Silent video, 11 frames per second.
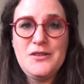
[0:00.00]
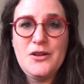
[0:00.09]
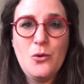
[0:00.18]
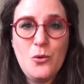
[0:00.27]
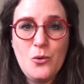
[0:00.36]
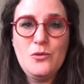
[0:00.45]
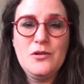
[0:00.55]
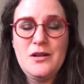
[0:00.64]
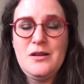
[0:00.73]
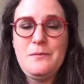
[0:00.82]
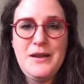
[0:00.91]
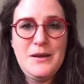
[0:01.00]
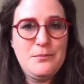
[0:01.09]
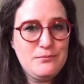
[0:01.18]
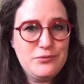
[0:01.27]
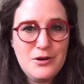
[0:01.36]
They're all going to be
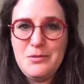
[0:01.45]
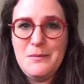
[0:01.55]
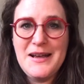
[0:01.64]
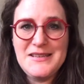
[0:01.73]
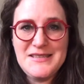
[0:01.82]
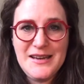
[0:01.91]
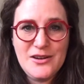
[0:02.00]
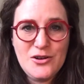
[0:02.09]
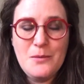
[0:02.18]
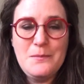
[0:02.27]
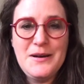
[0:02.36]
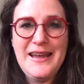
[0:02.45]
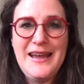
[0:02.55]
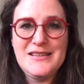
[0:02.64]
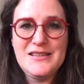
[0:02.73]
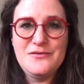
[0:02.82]
problematic,
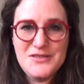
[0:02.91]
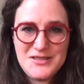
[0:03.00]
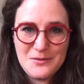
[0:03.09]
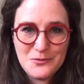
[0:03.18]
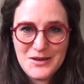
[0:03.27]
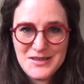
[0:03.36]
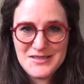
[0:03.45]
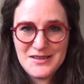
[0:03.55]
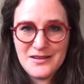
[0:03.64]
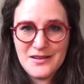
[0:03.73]
complicated for some reason.